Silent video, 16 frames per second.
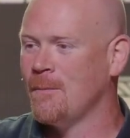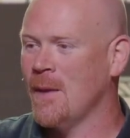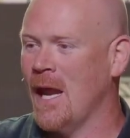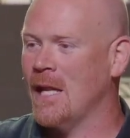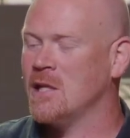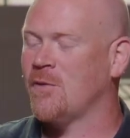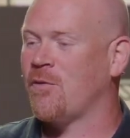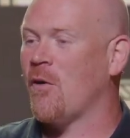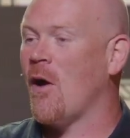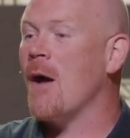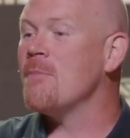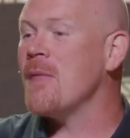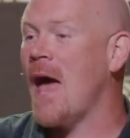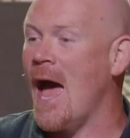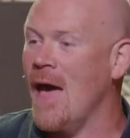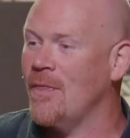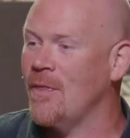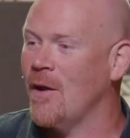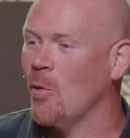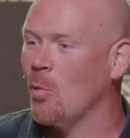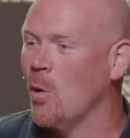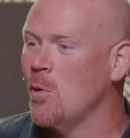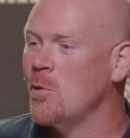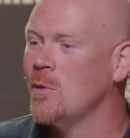And it's from that that a
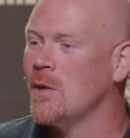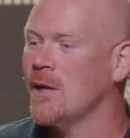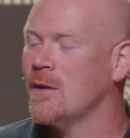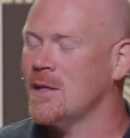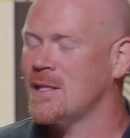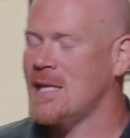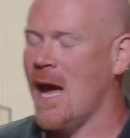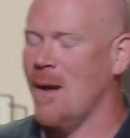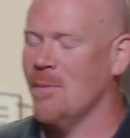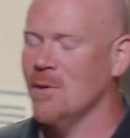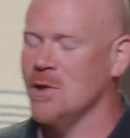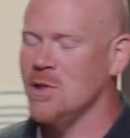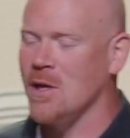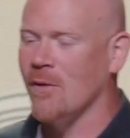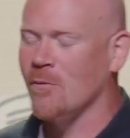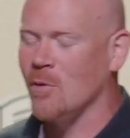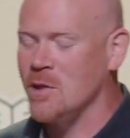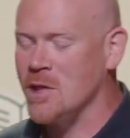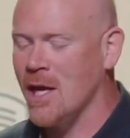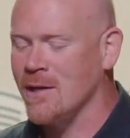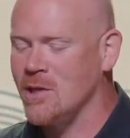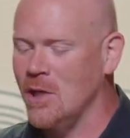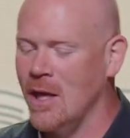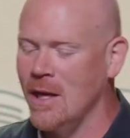wound established of
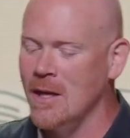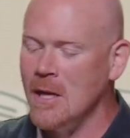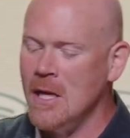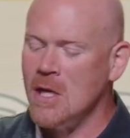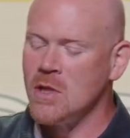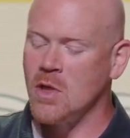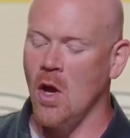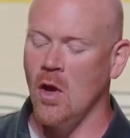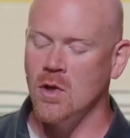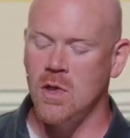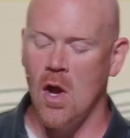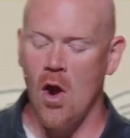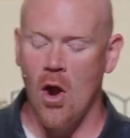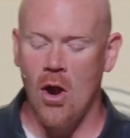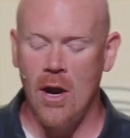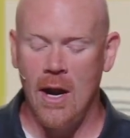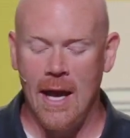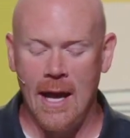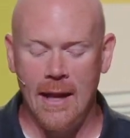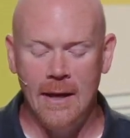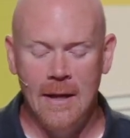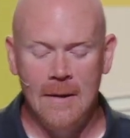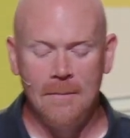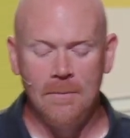rejection in Saul's heart,
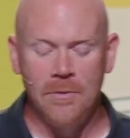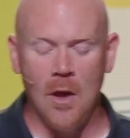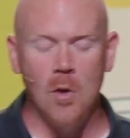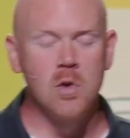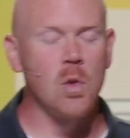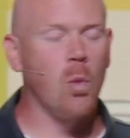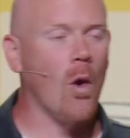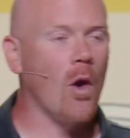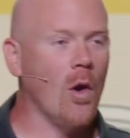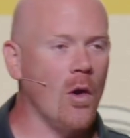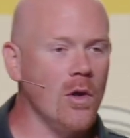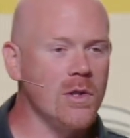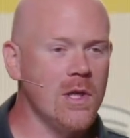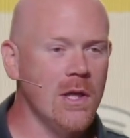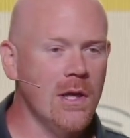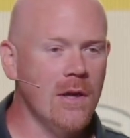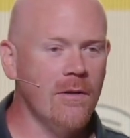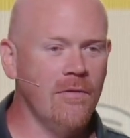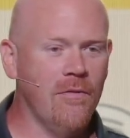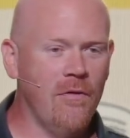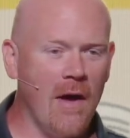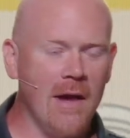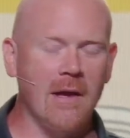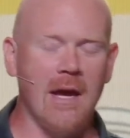and those words
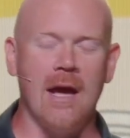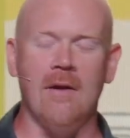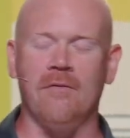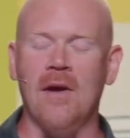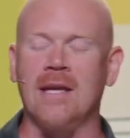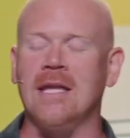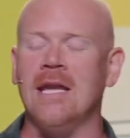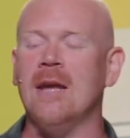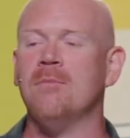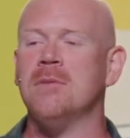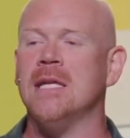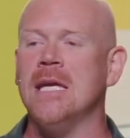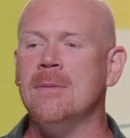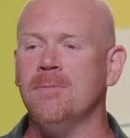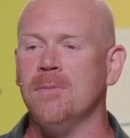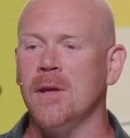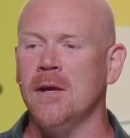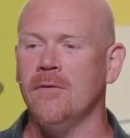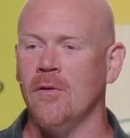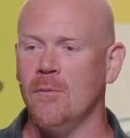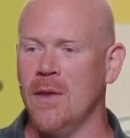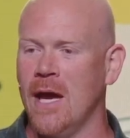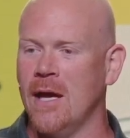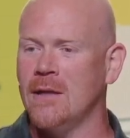affected him deeply
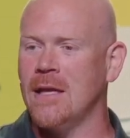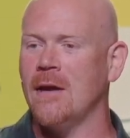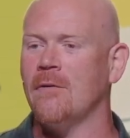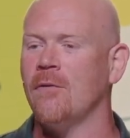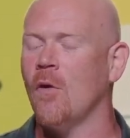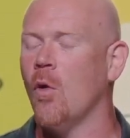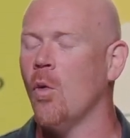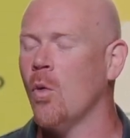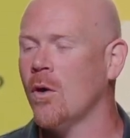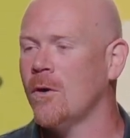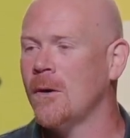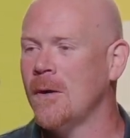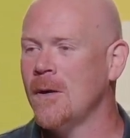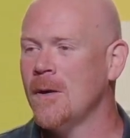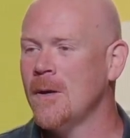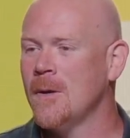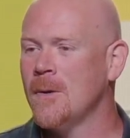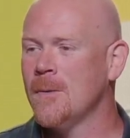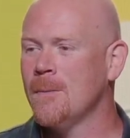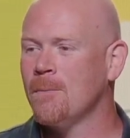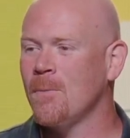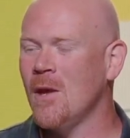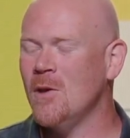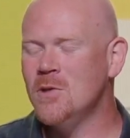from that day forward.
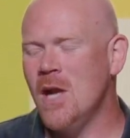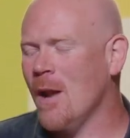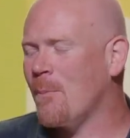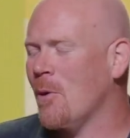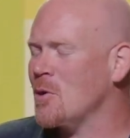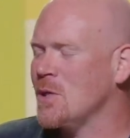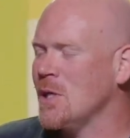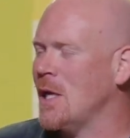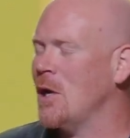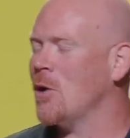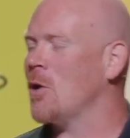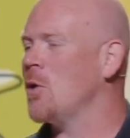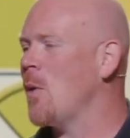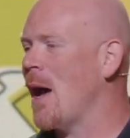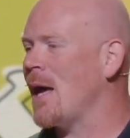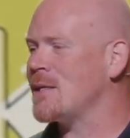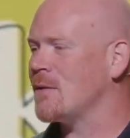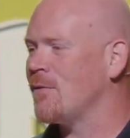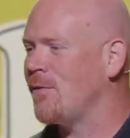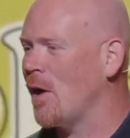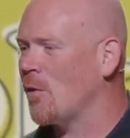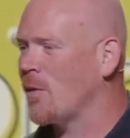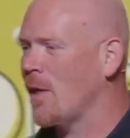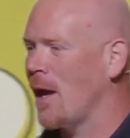There's not a person here who hasn't
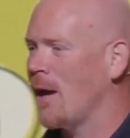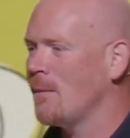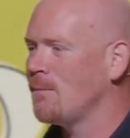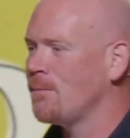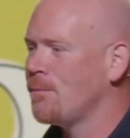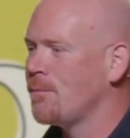felt that.